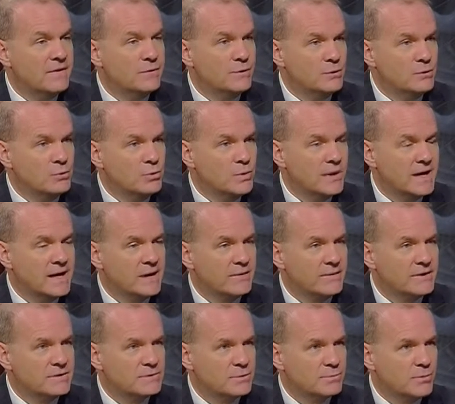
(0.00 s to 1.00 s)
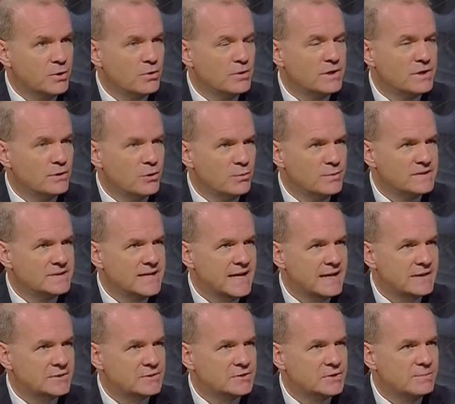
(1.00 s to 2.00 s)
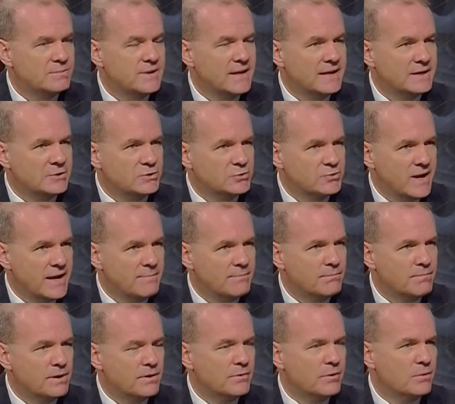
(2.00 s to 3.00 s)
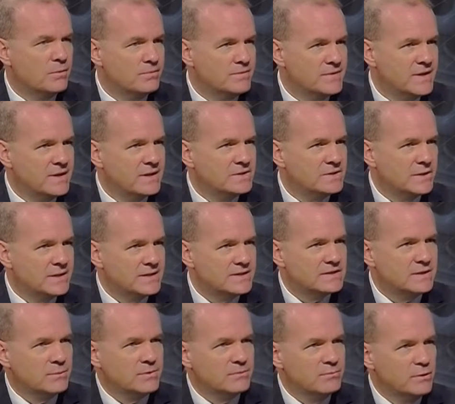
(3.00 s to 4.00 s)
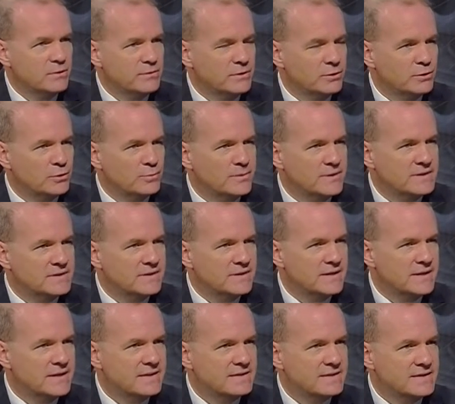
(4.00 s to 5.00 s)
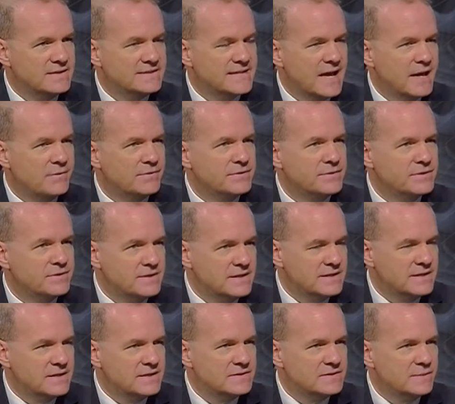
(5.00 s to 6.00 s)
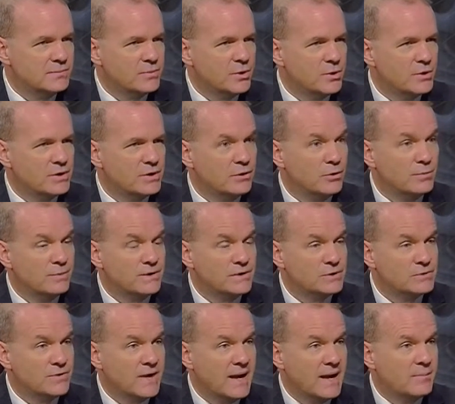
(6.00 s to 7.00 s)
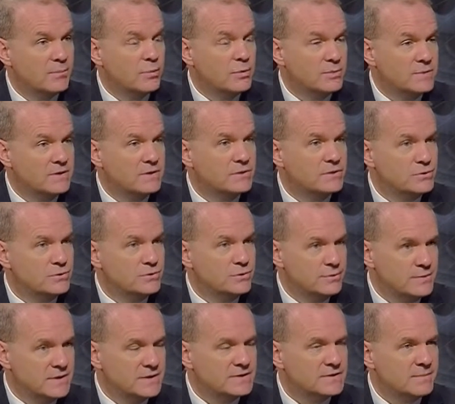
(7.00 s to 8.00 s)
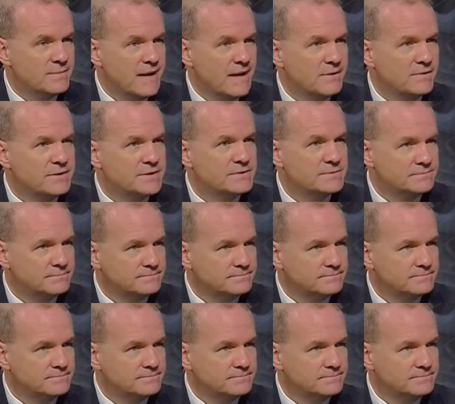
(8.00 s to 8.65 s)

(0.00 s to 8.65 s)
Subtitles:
the new areas are Perkiomen Township and Trapp Borough. So like I said, we moved a little bit to the south and to the east, and Perkiomen and Trapp would be the 2 new municipalities.